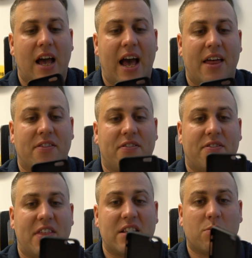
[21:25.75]
and
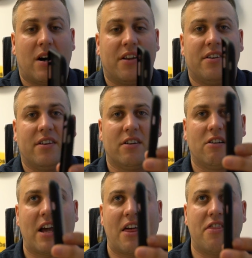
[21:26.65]
this one,
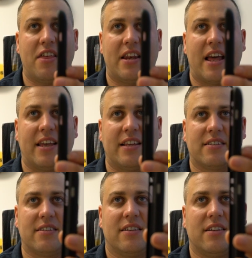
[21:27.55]
look how thin that is.